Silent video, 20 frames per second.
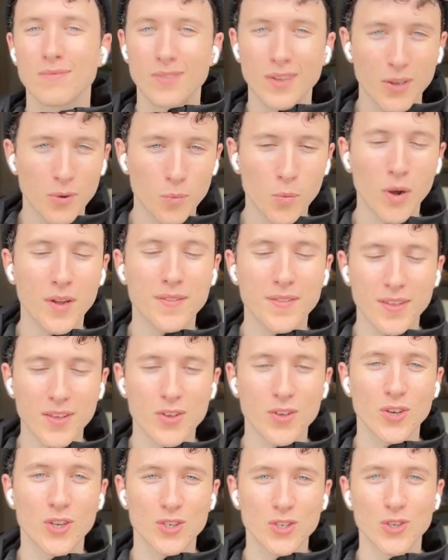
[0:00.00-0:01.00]
one thing
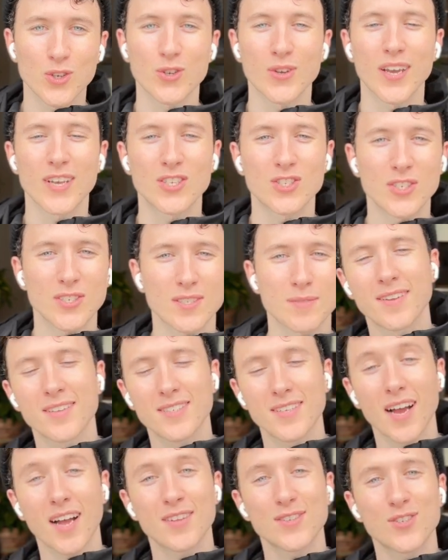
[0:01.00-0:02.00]
you can do is just
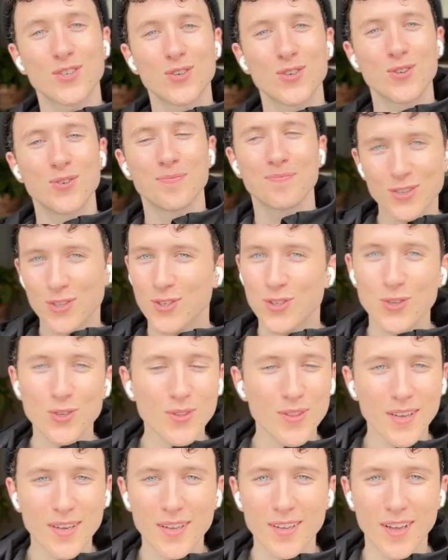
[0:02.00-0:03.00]
start to do
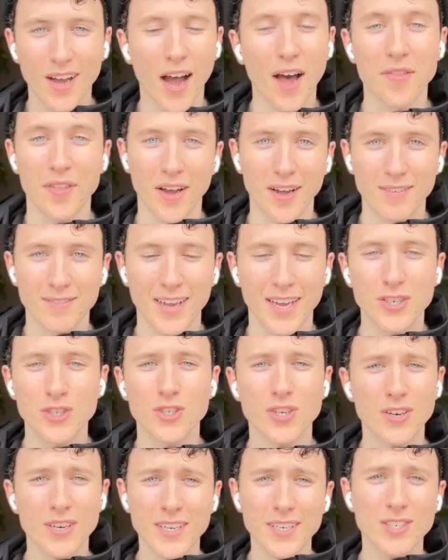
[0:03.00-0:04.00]
the other. And you
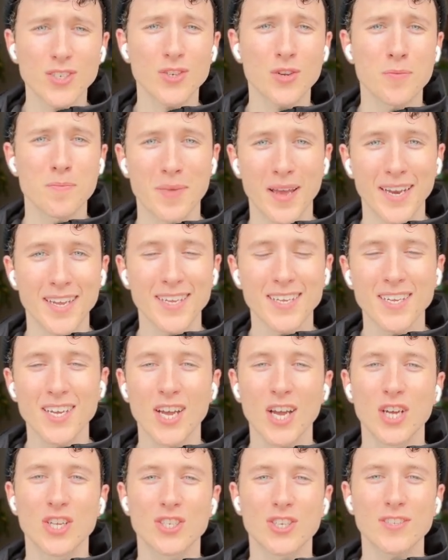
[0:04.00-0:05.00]
don't need to do many.
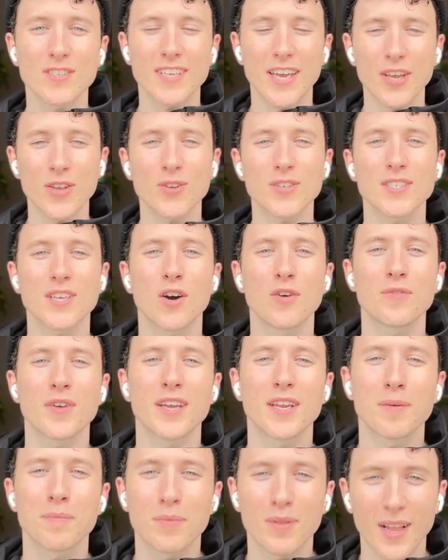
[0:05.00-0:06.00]
Just get yourself in
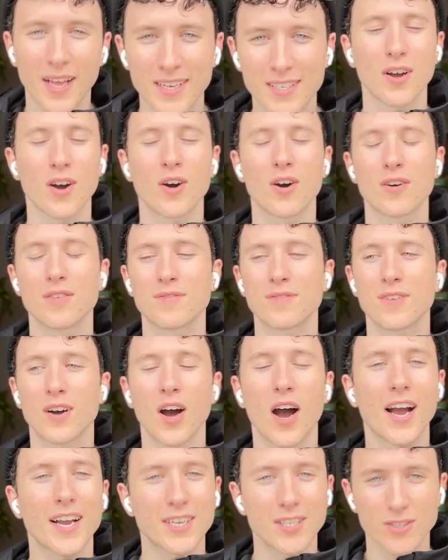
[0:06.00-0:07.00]
a place of,
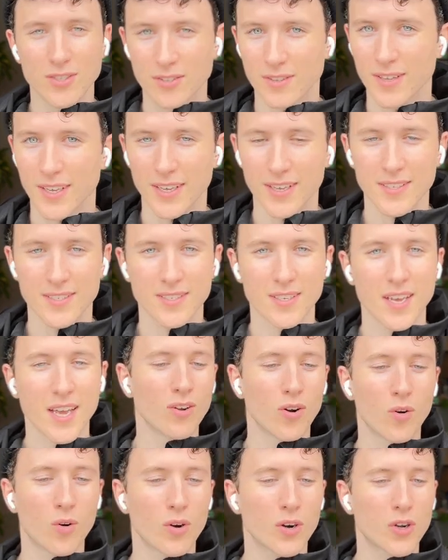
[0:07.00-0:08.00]
I can do this.
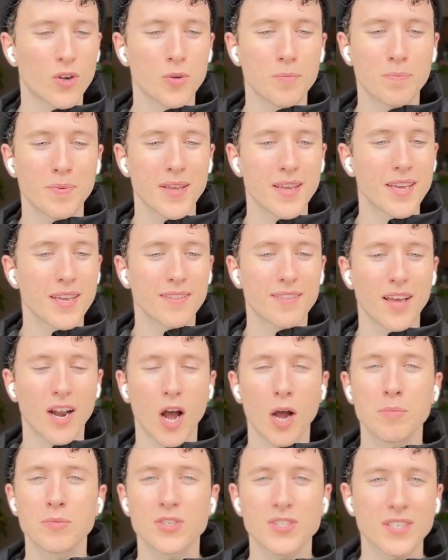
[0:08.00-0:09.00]
Or it could be that
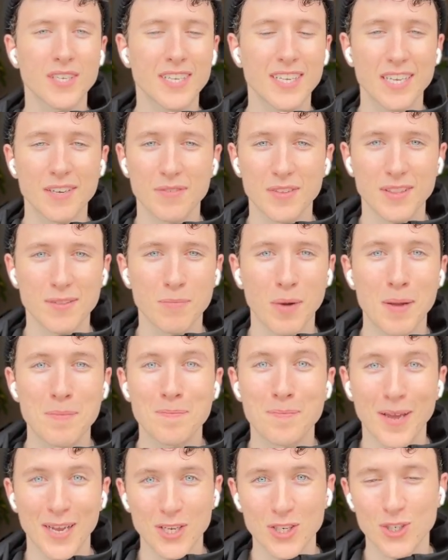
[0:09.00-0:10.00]
I'm just going to give it my
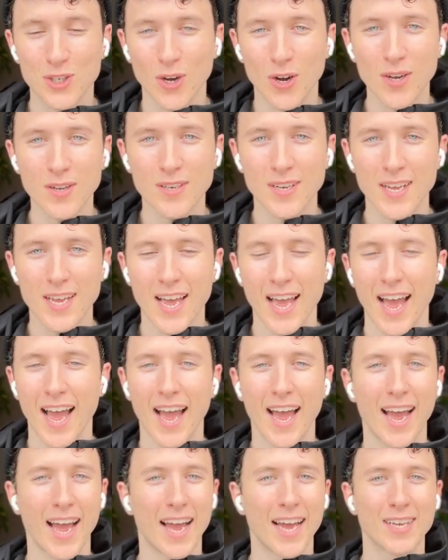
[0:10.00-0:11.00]
best shot
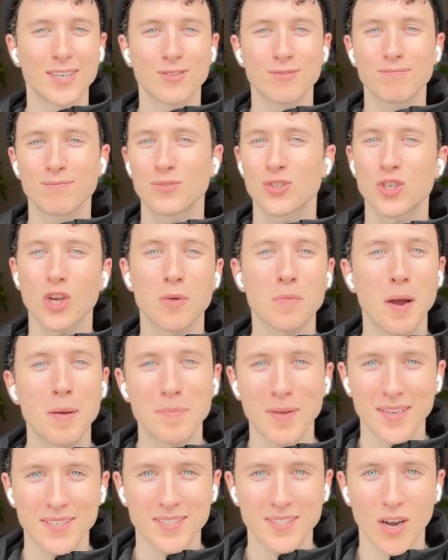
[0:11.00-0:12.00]
and show my
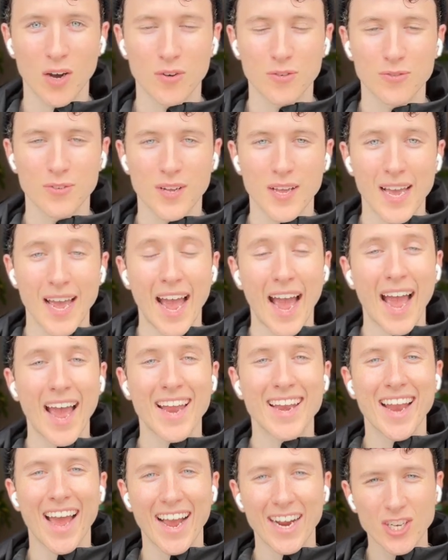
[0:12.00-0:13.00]
best self.
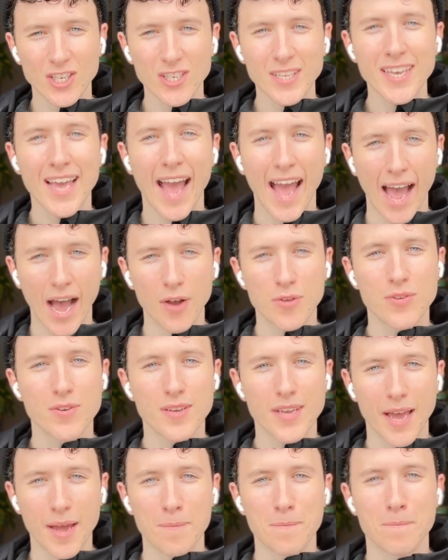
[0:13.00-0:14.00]
And actually how you
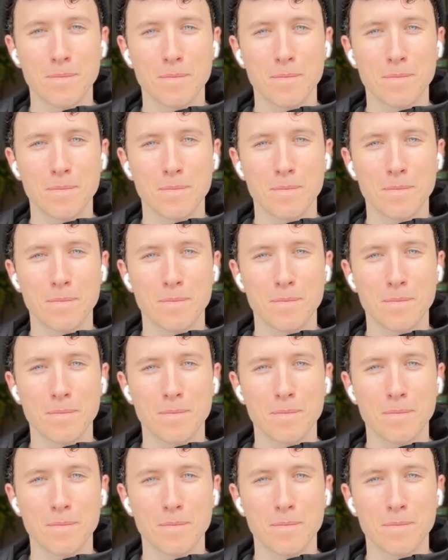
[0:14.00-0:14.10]
get